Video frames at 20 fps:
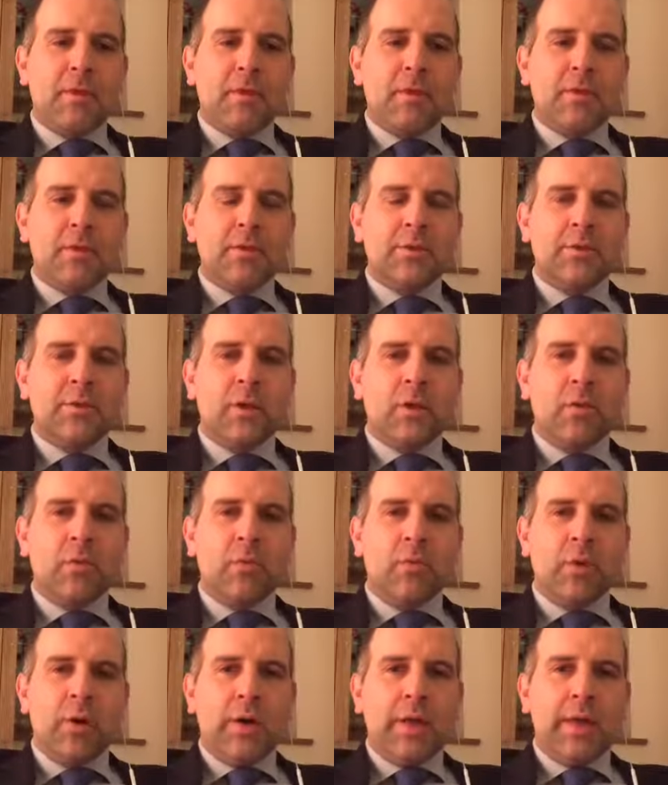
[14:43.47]

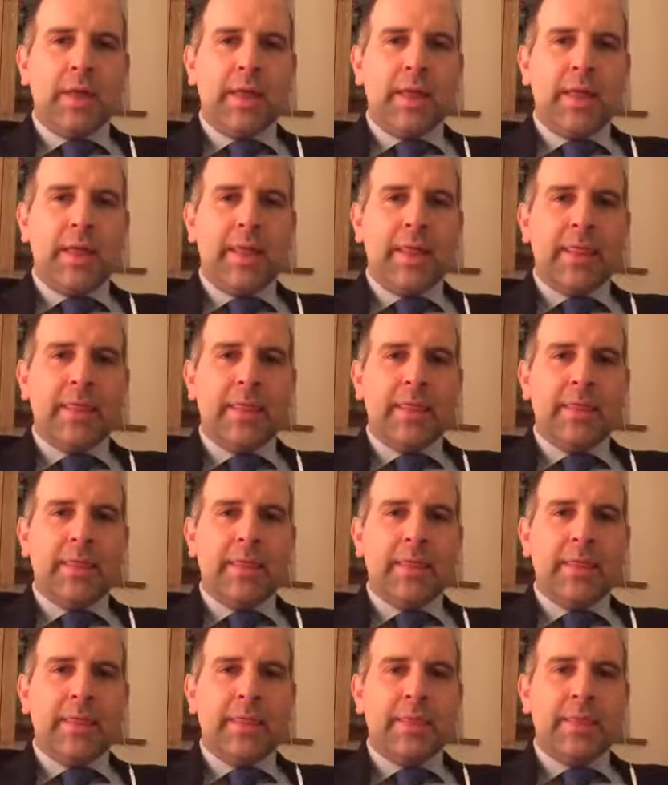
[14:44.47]
So
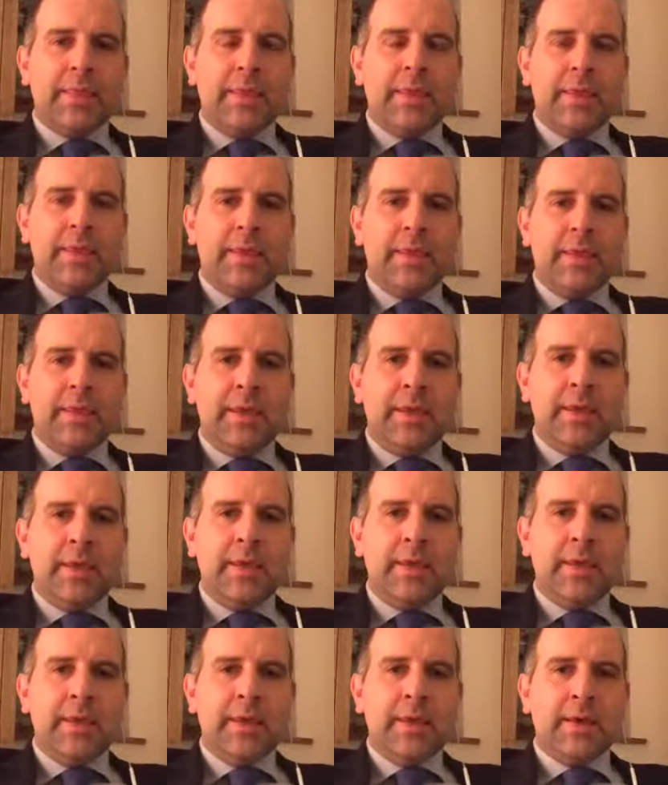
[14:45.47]
the
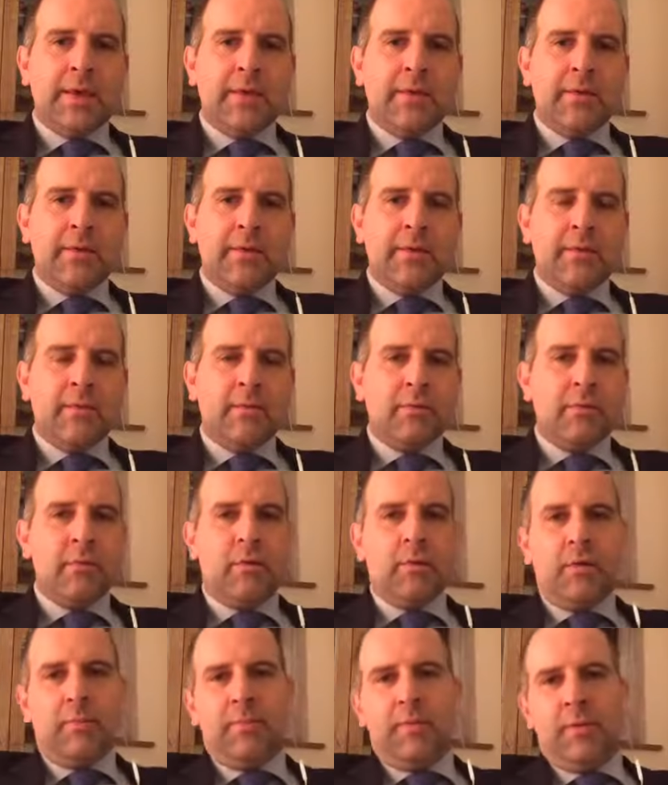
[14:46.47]
oh,
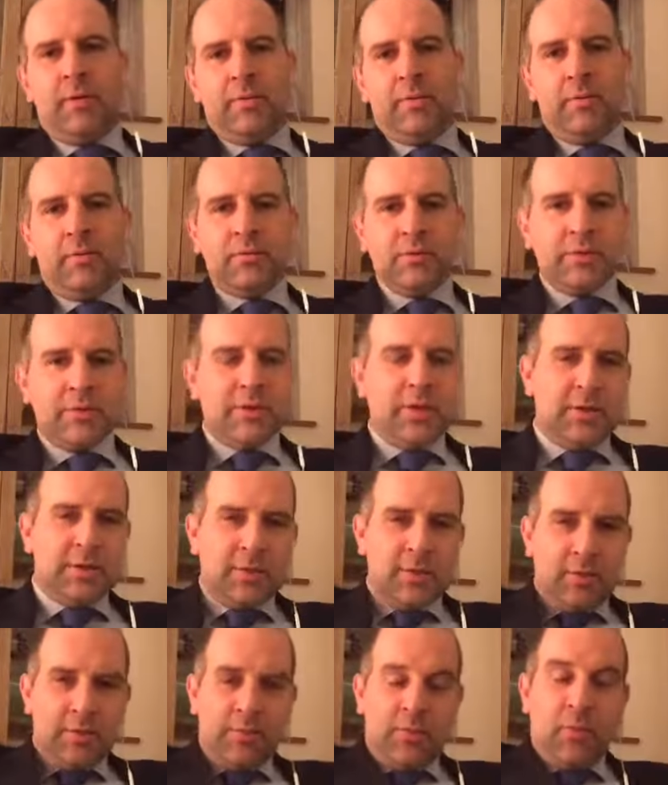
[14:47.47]
blimey, what was I saying? So
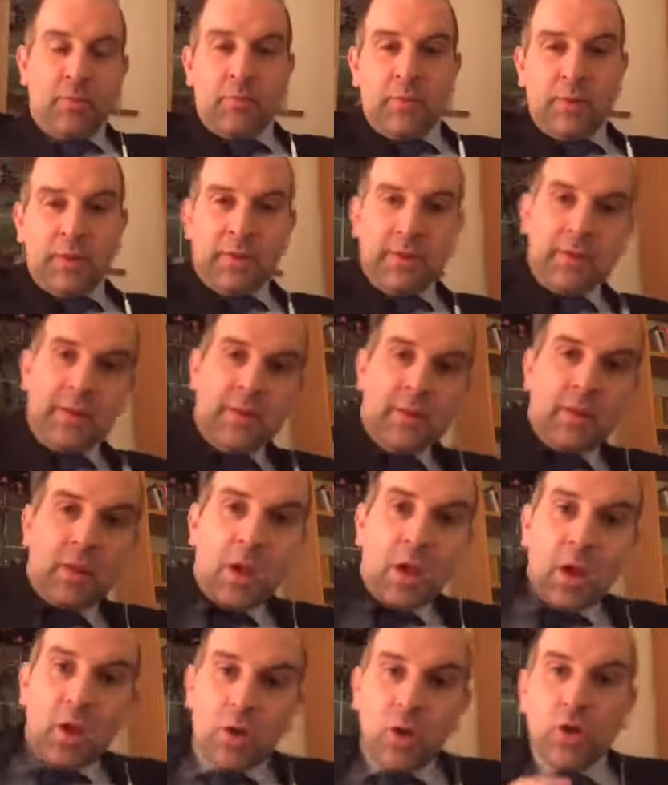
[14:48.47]
the problem with it,
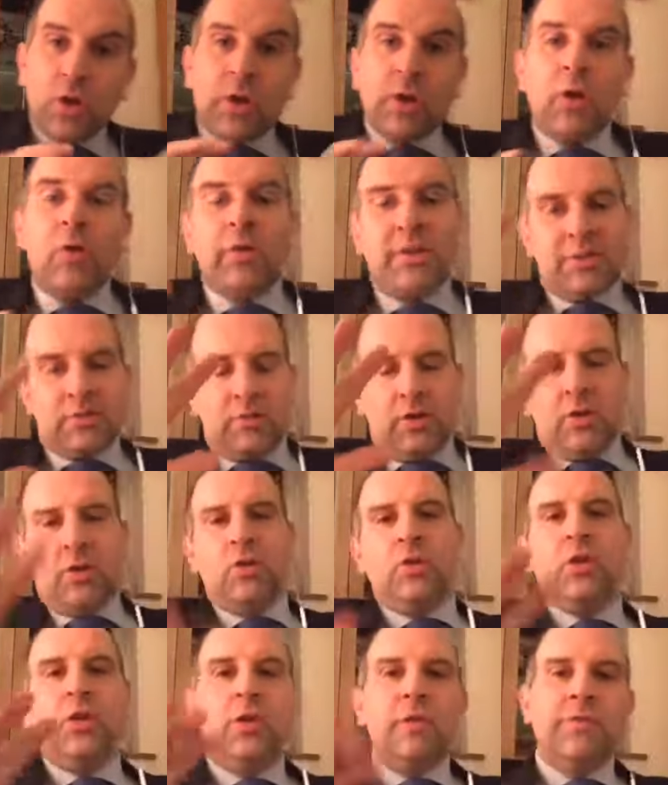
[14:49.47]
looking, oh yeah, that's right,
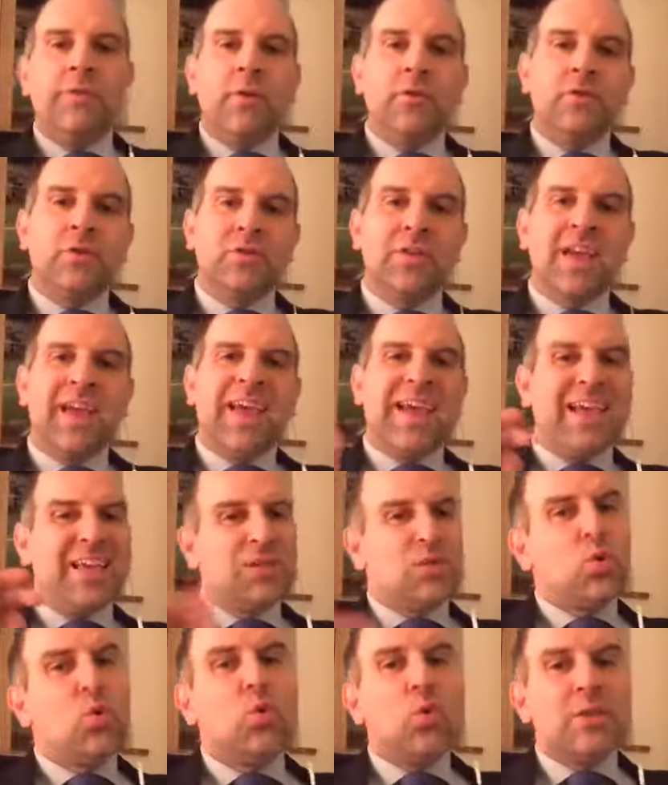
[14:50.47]
looking at your photos, it's
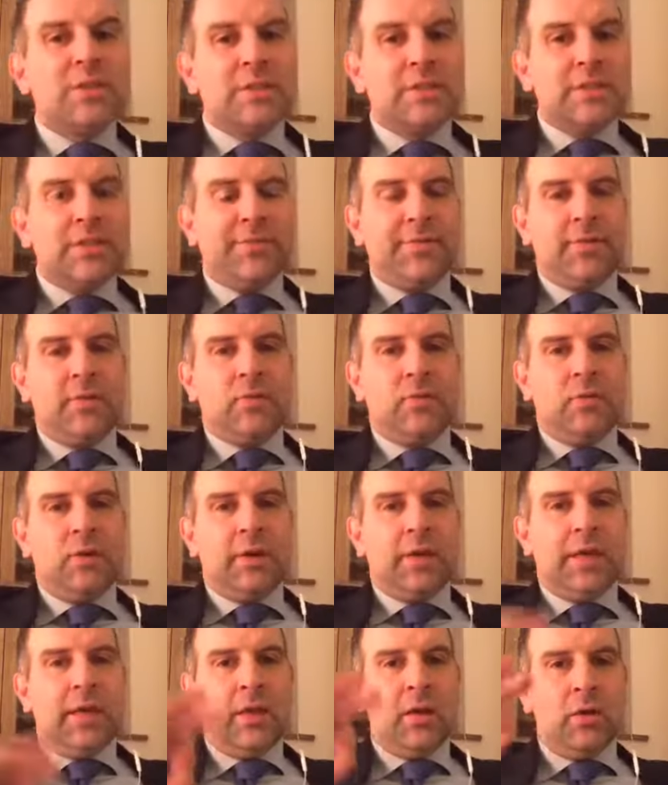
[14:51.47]
always difficult. I
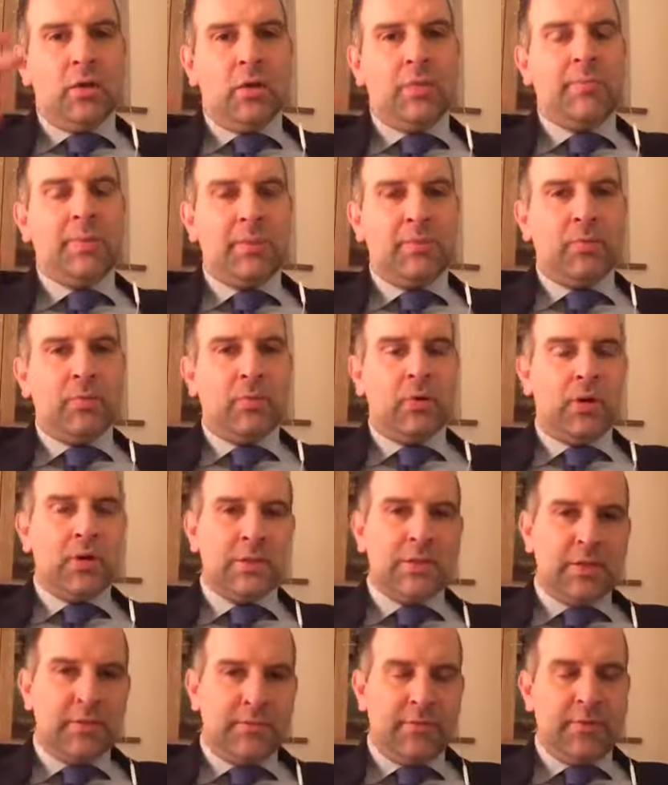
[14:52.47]
get a lot of people
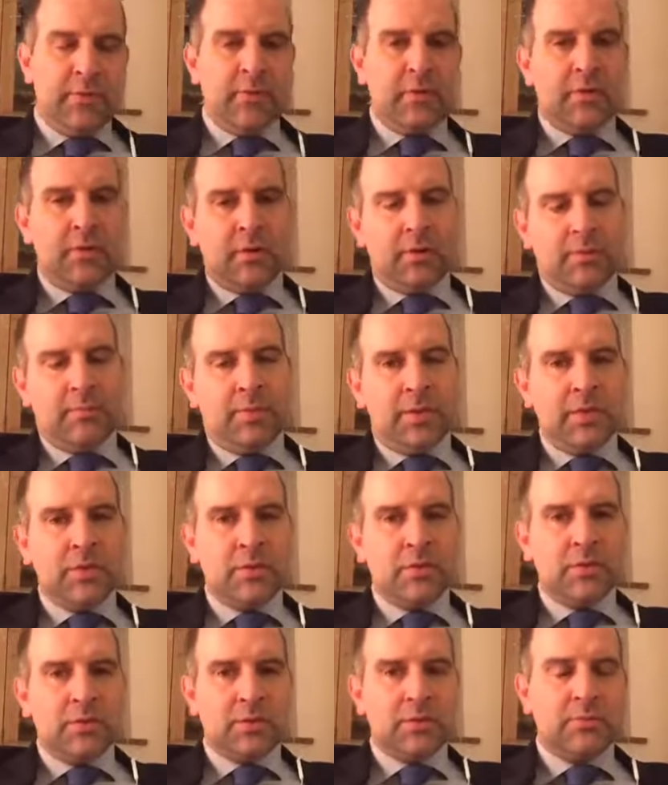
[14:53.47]
asking for
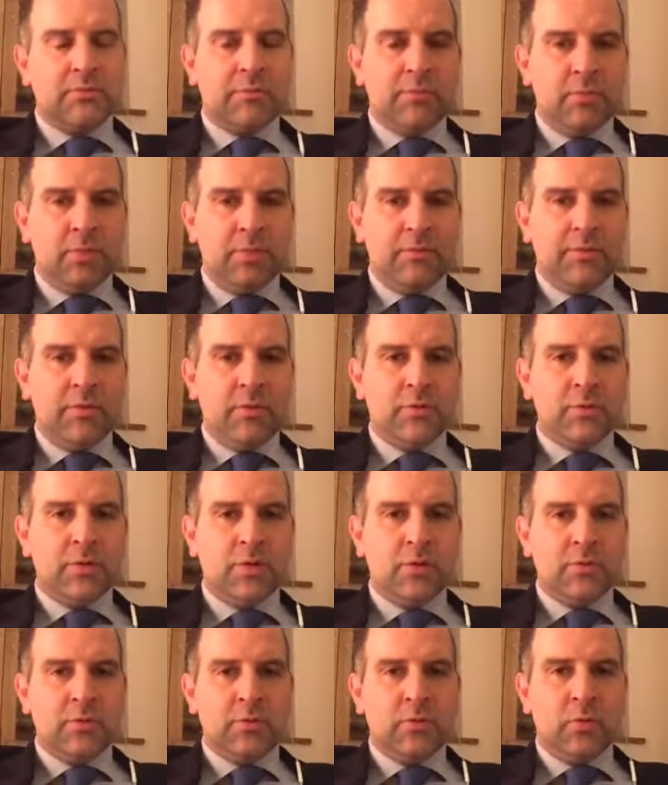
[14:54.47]
opinions with
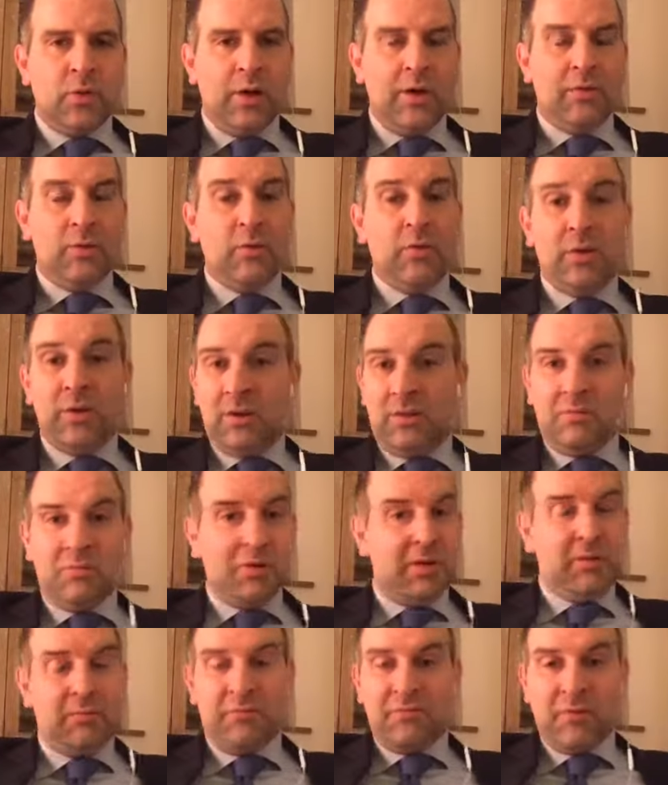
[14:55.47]
photos and what have you, and
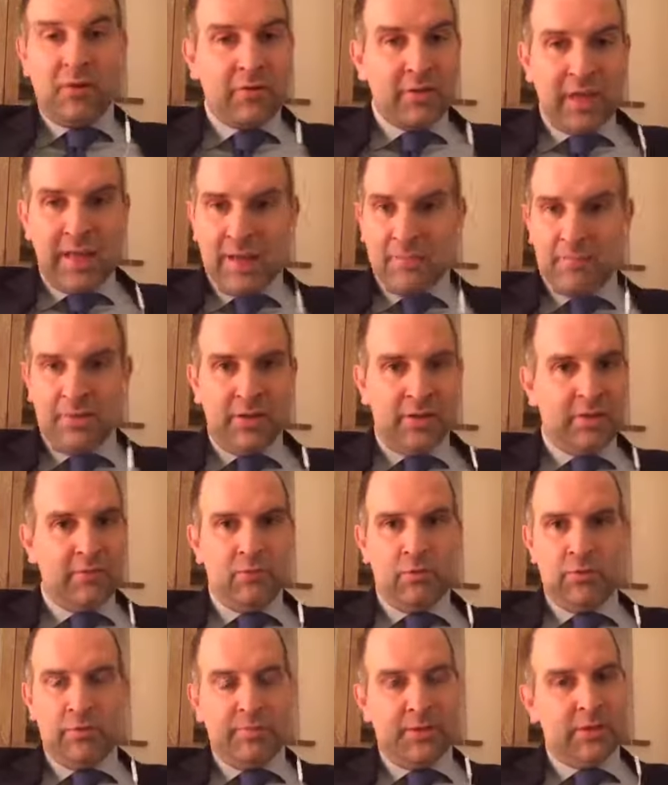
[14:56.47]
I'm very happy to give you an
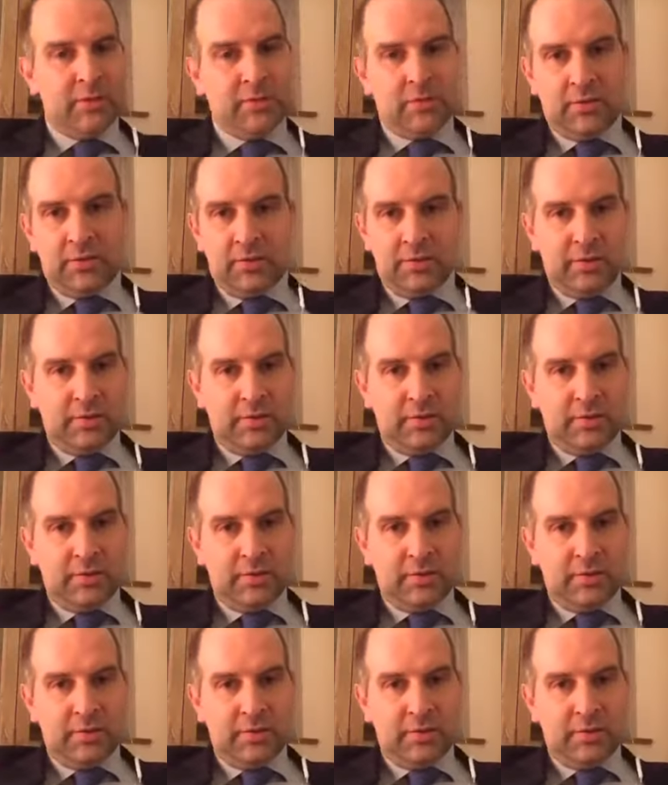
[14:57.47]
opinion and